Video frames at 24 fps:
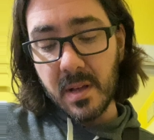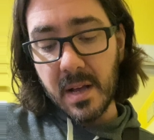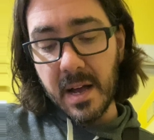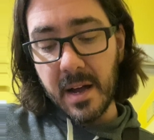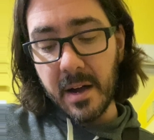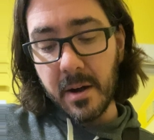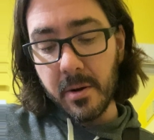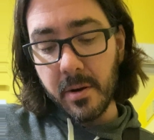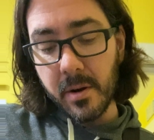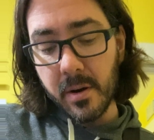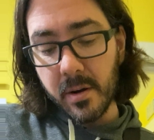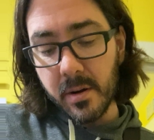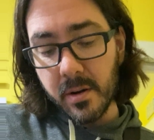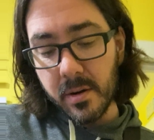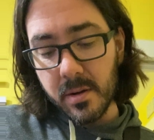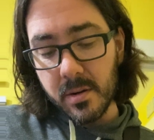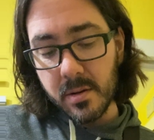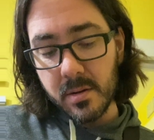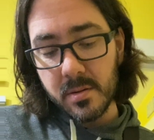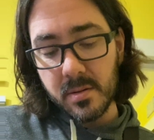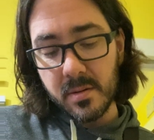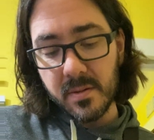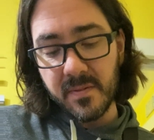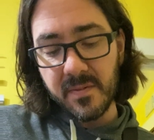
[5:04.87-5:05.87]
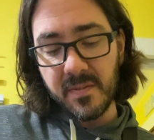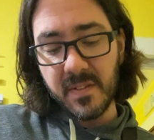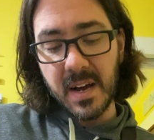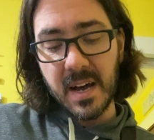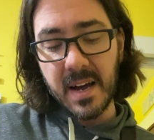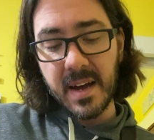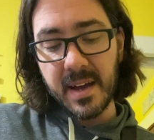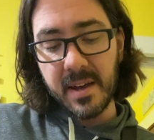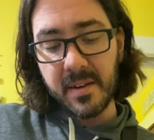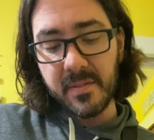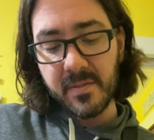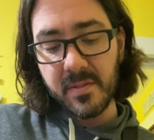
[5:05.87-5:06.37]
our
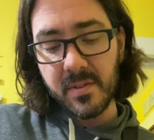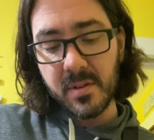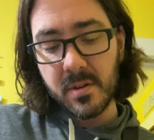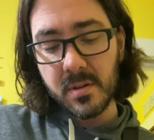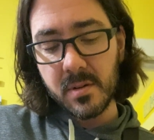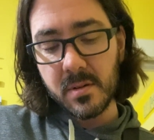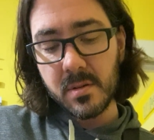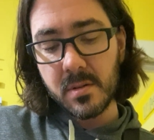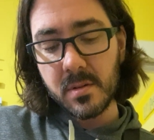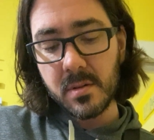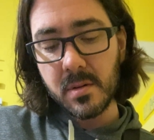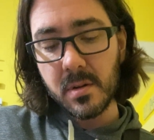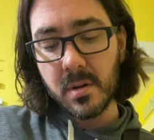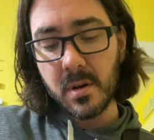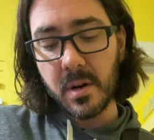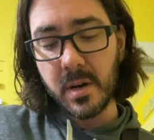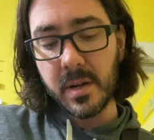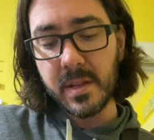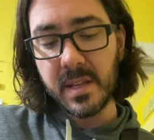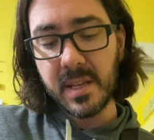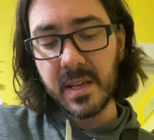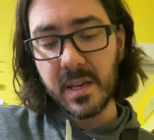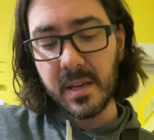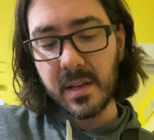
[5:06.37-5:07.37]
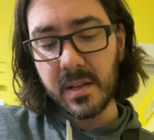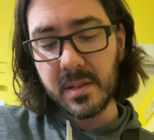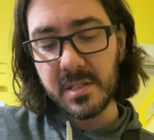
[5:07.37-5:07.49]
5 on the